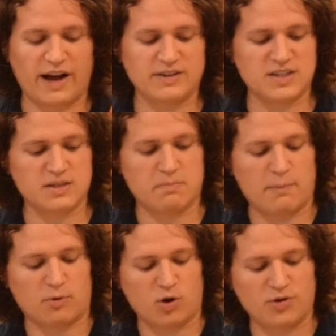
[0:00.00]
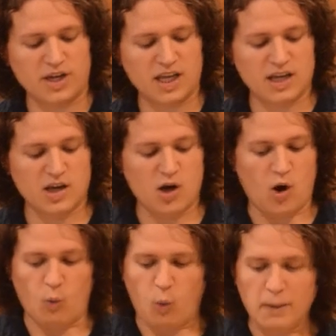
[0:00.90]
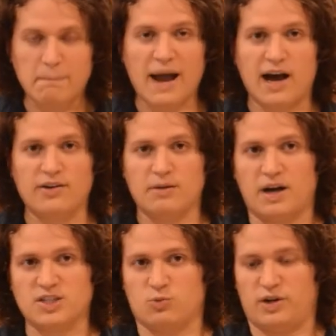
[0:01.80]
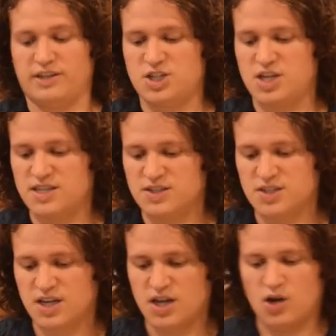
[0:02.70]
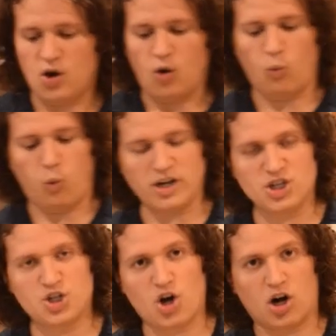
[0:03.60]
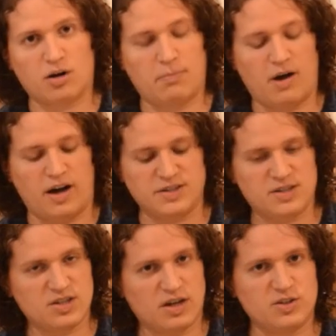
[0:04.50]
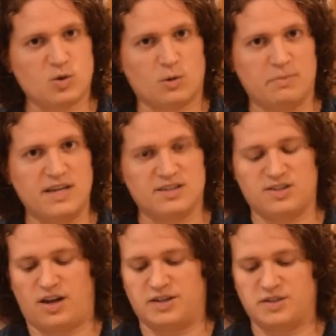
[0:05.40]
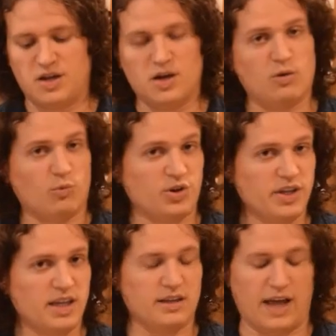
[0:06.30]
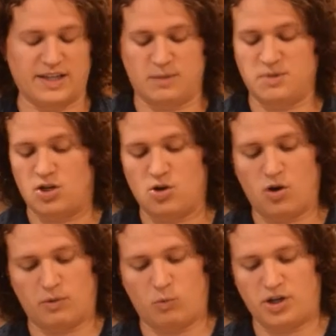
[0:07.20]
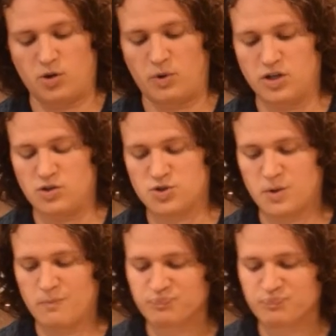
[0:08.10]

ounces of pepperoni, one pound of mozzarella cheese, one jar of pasta sauce or pizza sauce. Really, that's up to you on what you wanna use.